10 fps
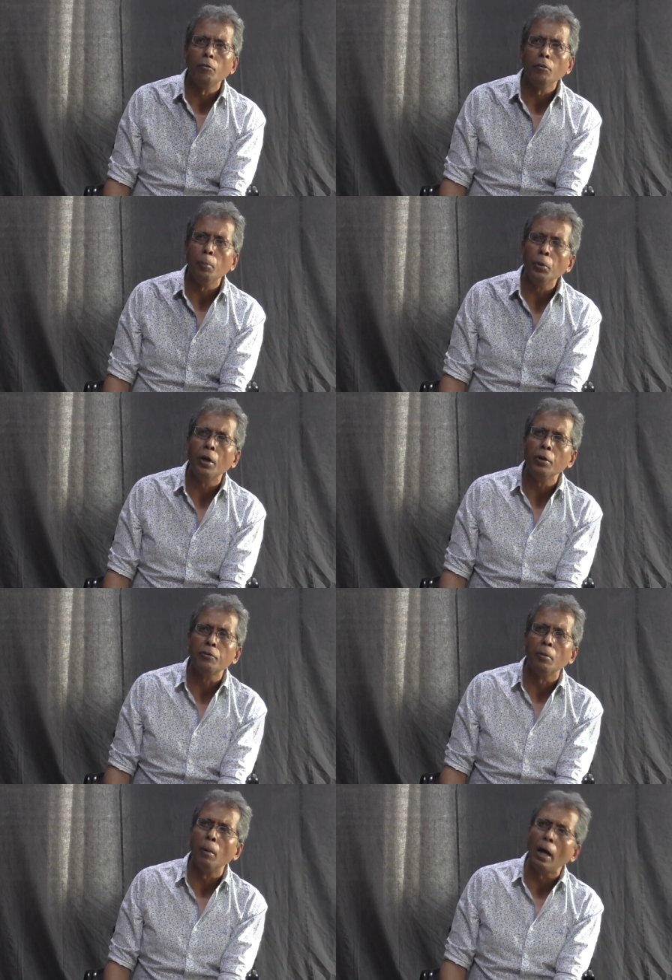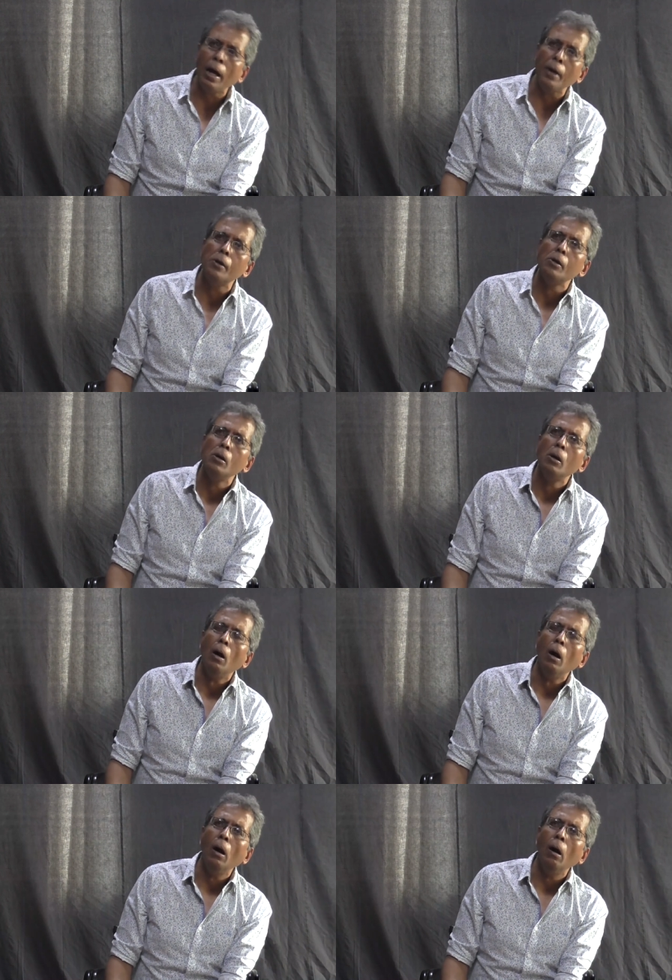the Buddha and his Dhamma and
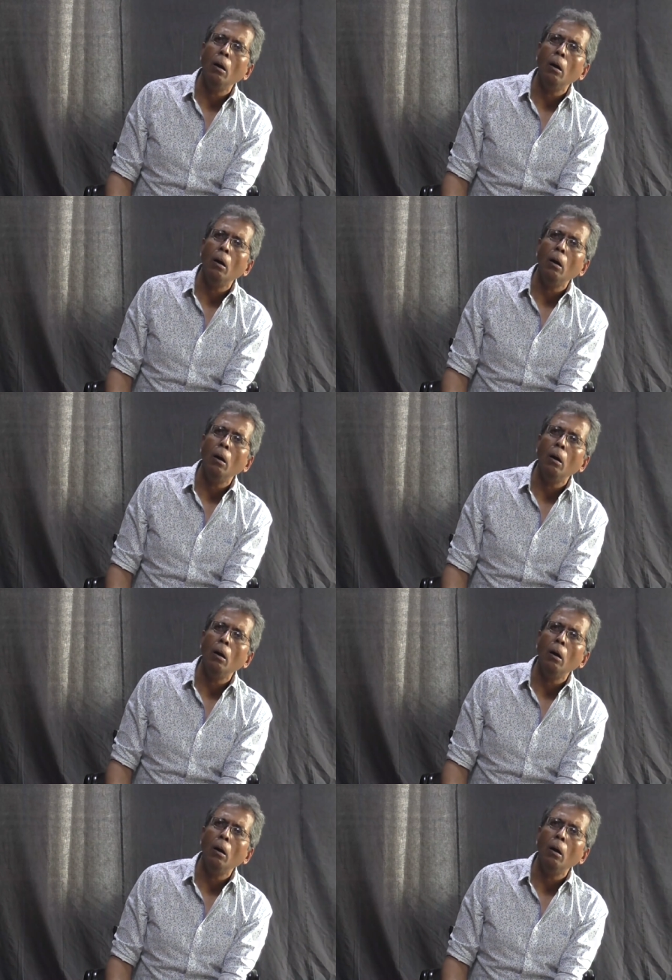uh,